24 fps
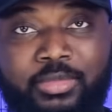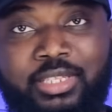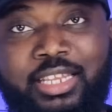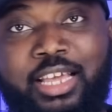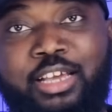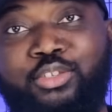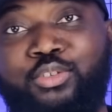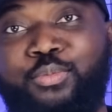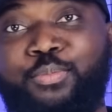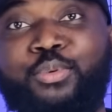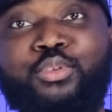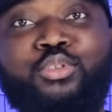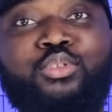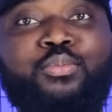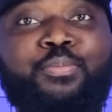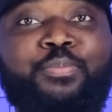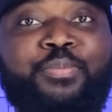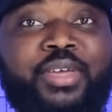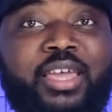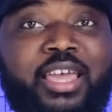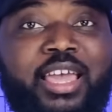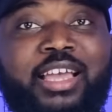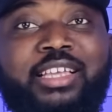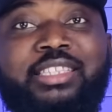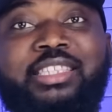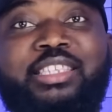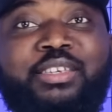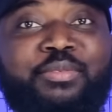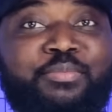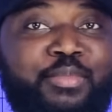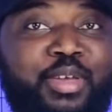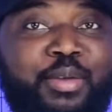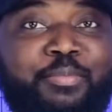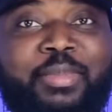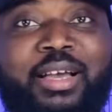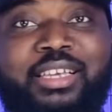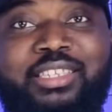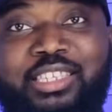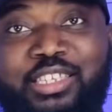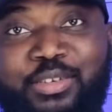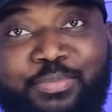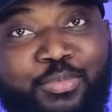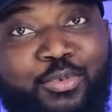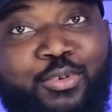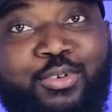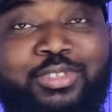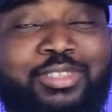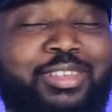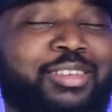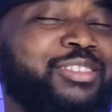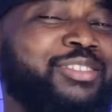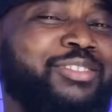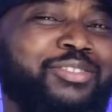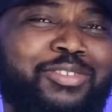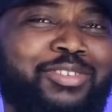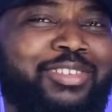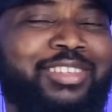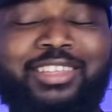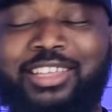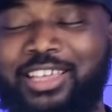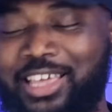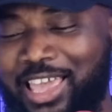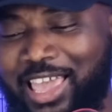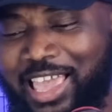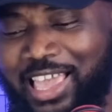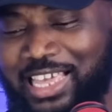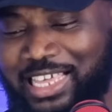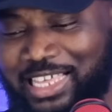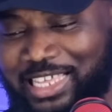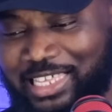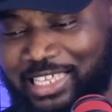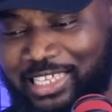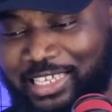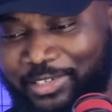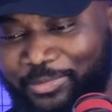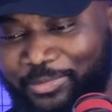they are supposed to pay her gym membership or something. You know, hey.